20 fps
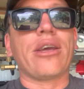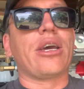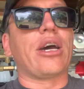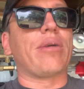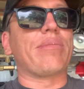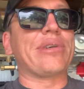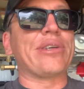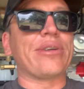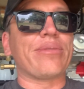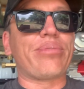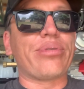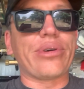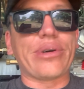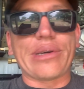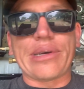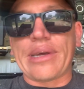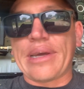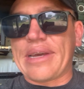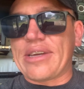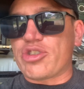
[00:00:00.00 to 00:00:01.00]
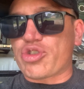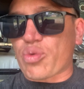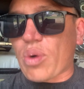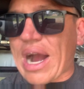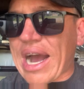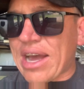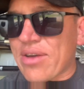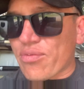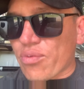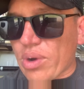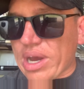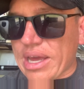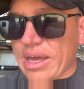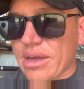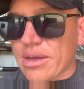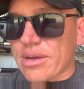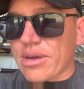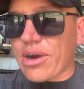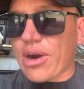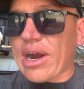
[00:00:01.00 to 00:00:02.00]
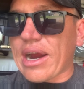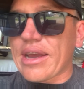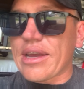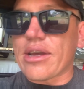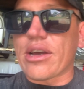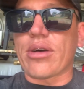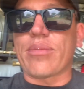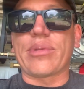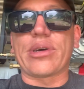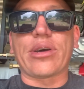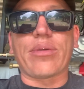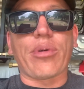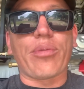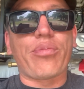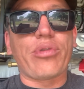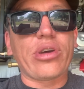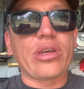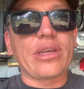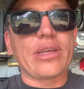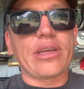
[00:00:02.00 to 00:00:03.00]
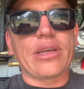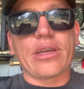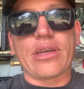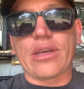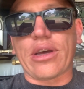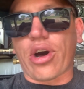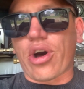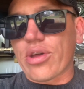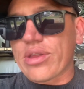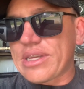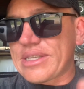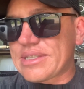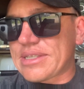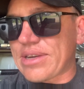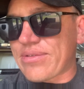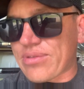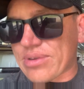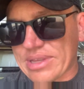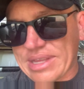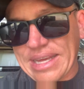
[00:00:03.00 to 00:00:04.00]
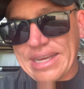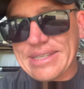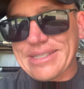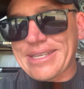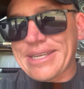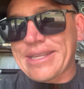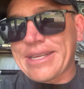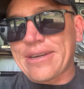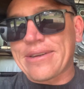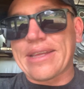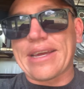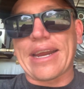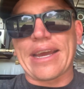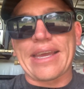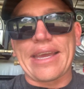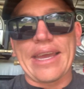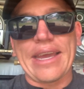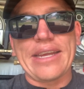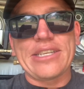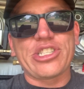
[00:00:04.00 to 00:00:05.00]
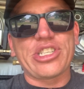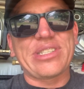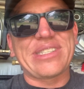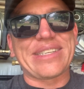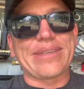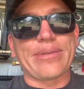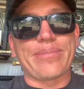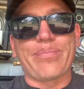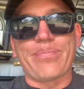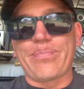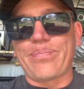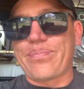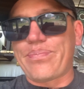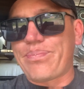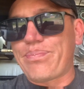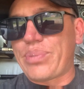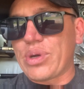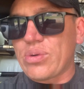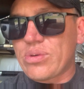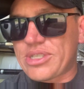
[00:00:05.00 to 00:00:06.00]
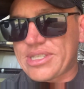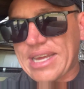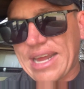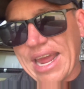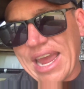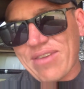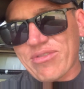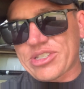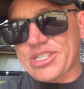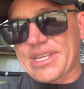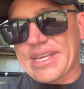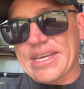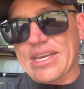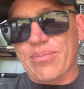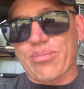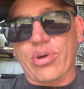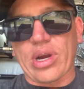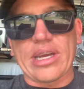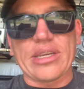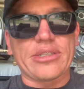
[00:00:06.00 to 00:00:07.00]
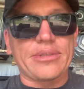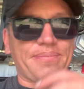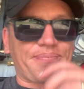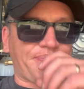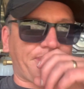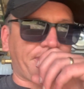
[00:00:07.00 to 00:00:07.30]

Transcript: I'm going to put driveway, all right? I'm, I'm going to put all these different things in there that I can just to boost that average ticket price.